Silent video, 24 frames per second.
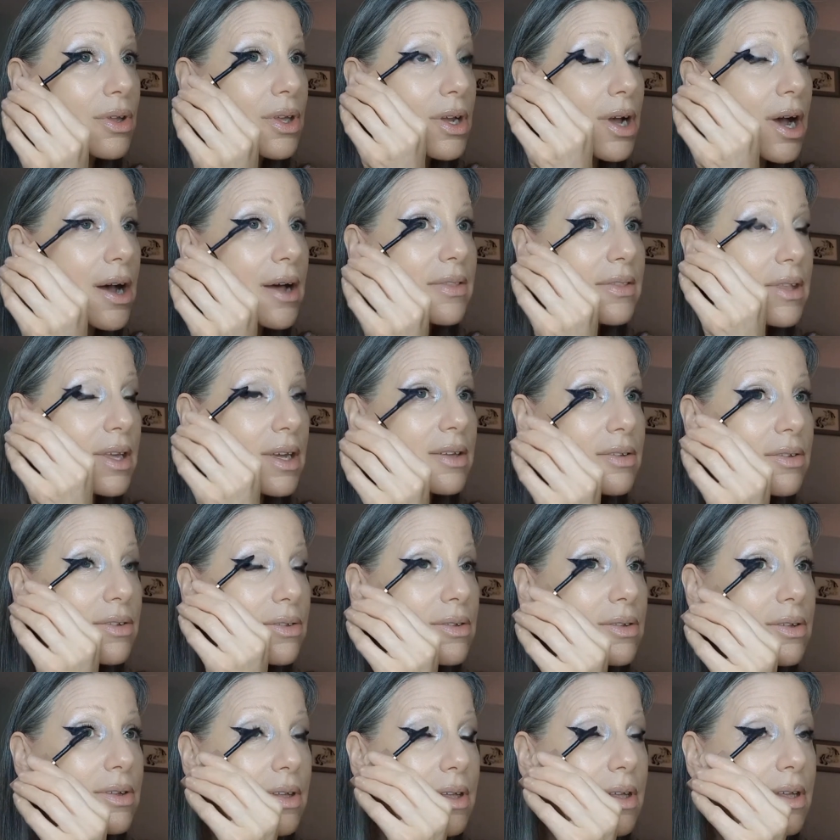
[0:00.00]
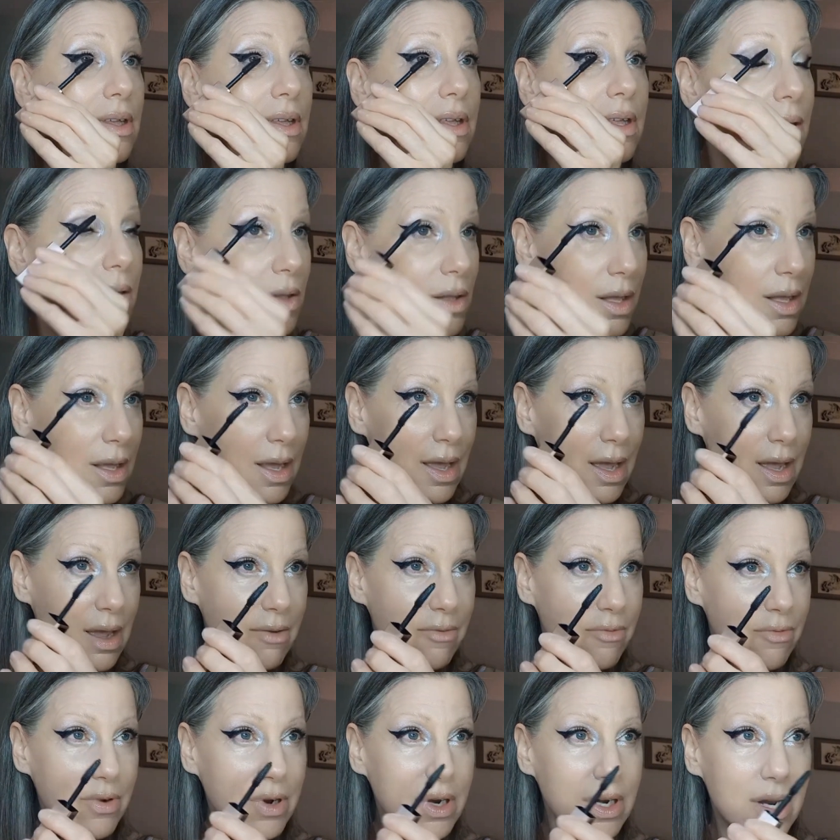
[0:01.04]
You got this.
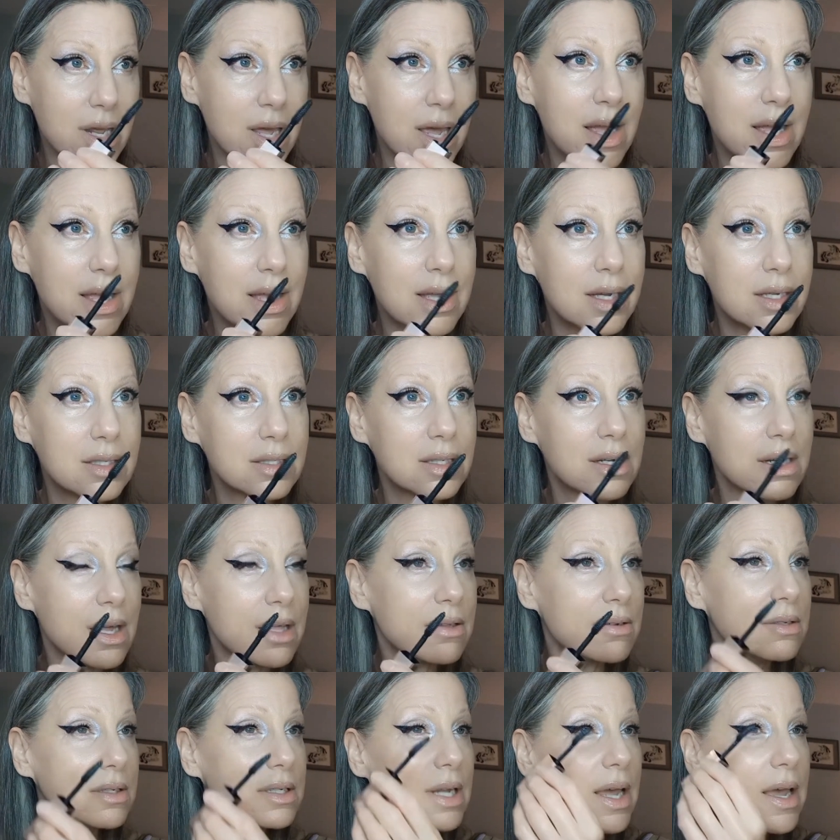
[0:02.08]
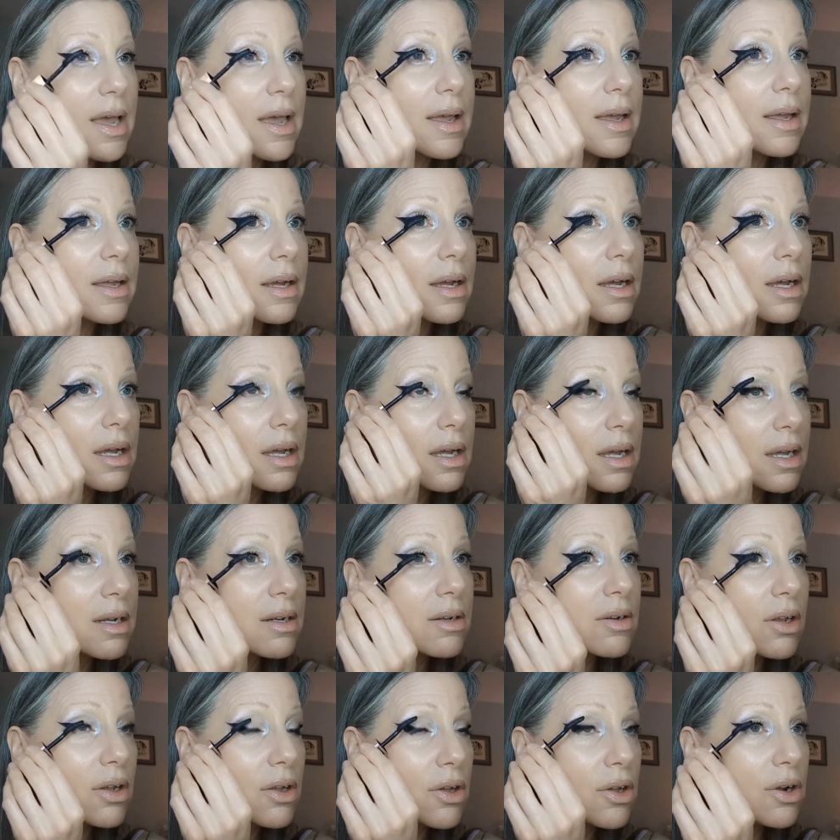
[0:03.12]
Every day is another day
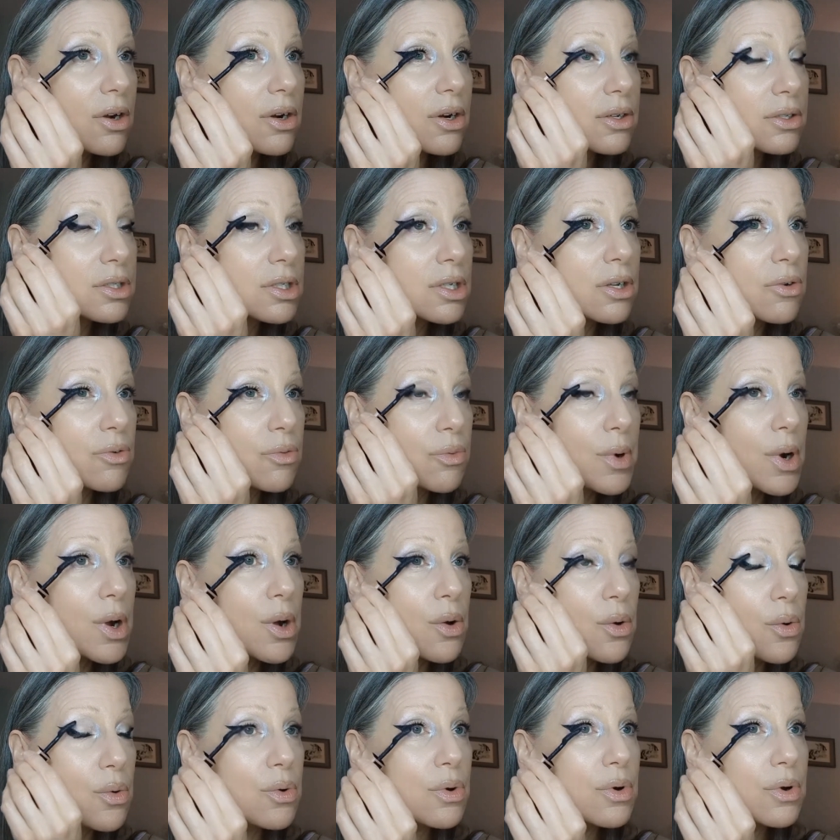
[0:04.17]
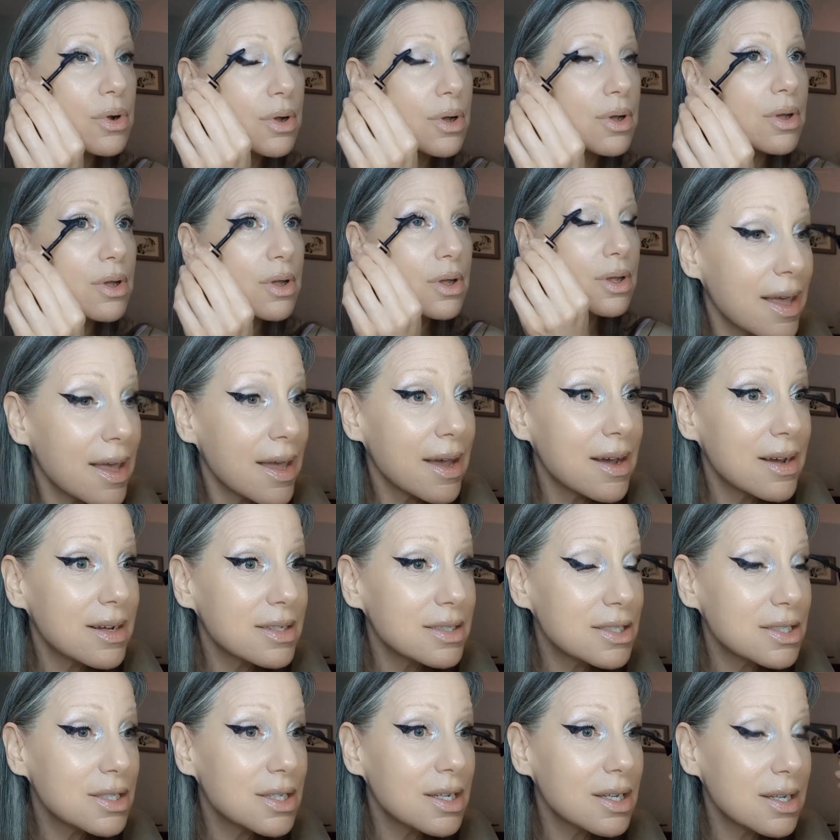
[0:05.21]
to learn, to grow,
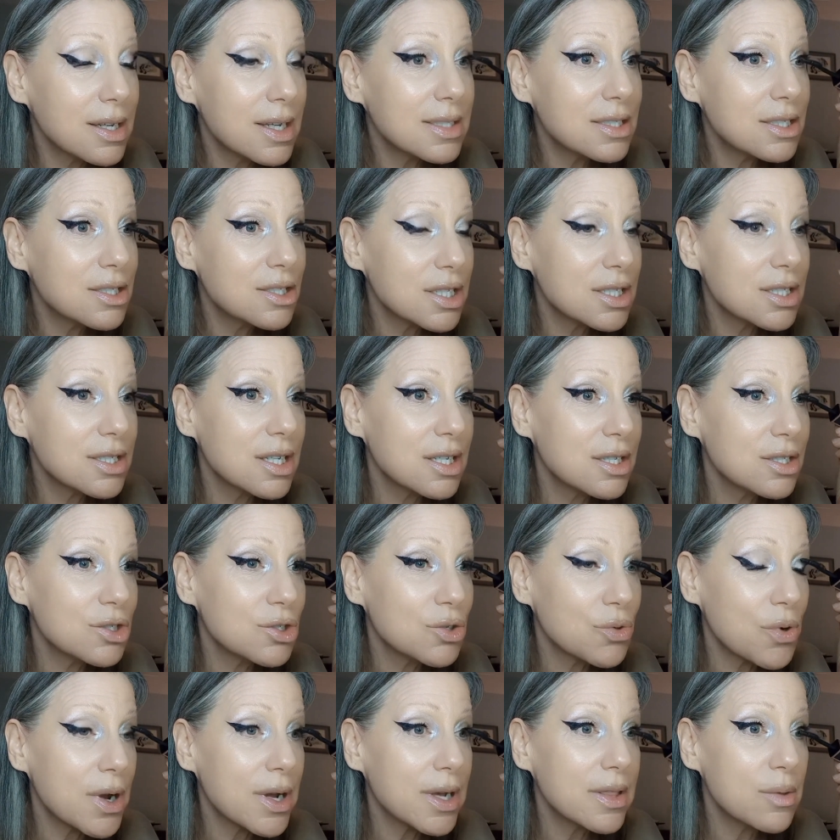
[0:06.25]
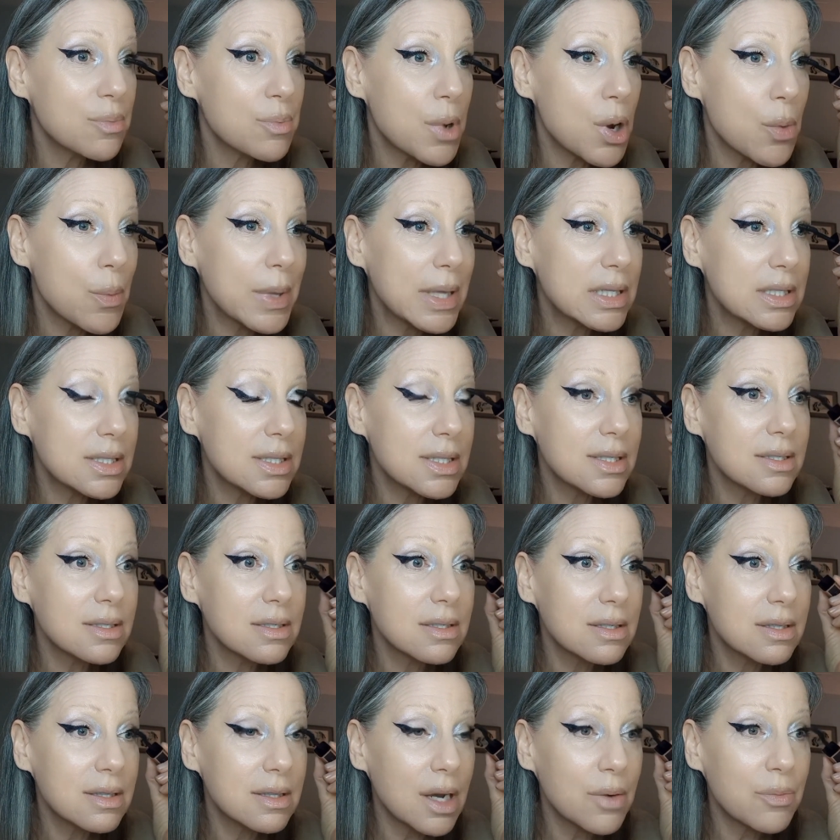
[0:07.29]
and let's just enjoy the
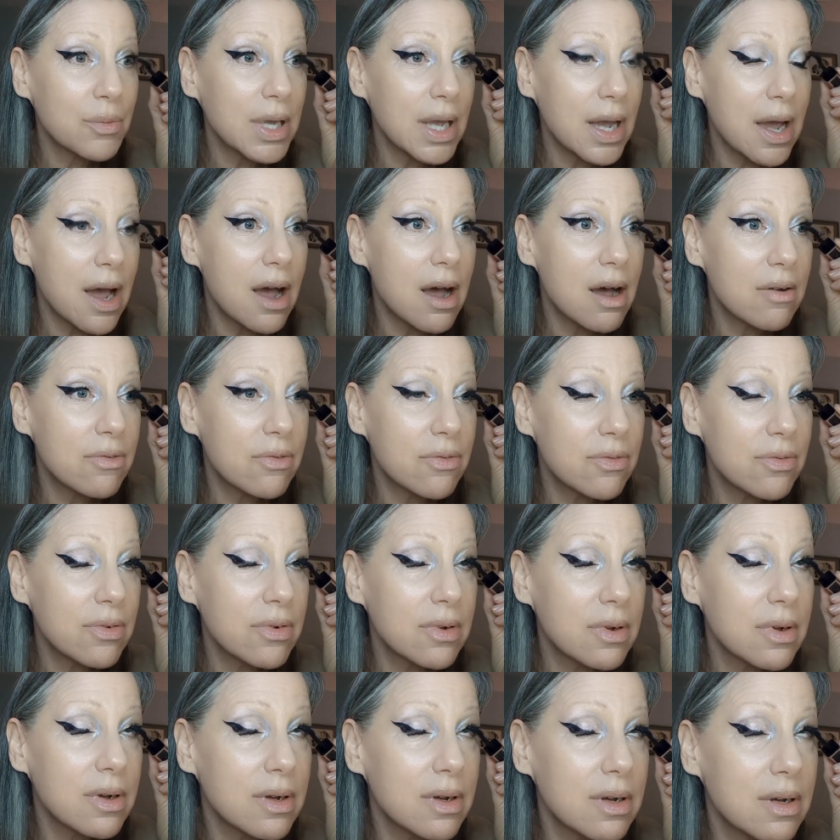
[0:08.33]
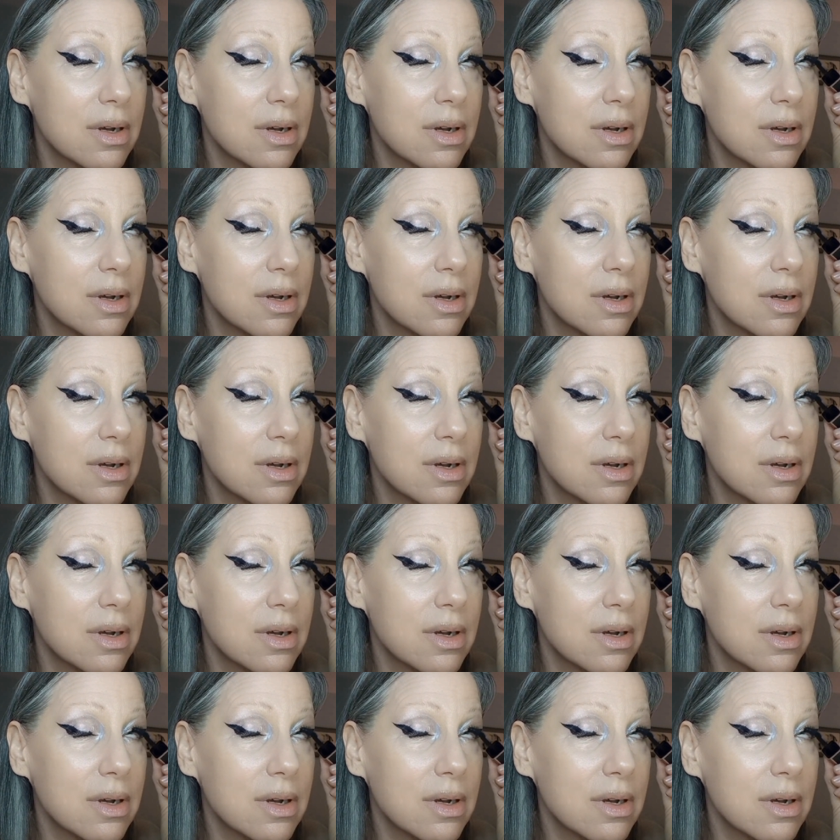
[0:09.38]
moments that we have.